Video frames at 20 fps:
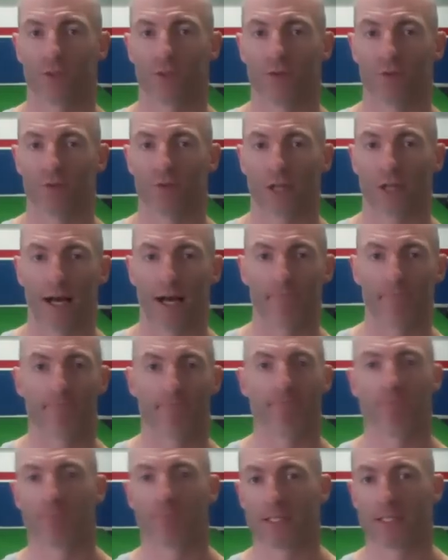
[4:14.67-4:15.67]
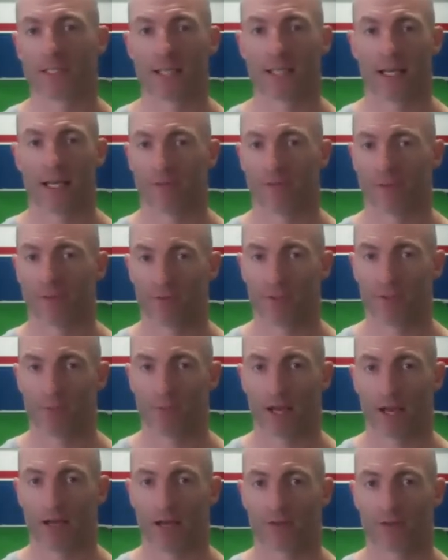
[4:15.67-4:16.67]
who's got 10 to
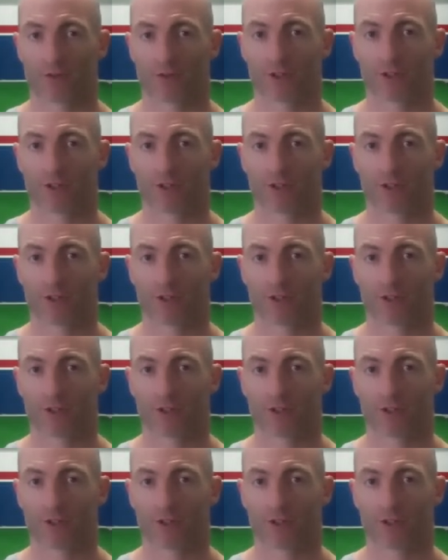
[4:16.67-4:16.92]
15 pounds to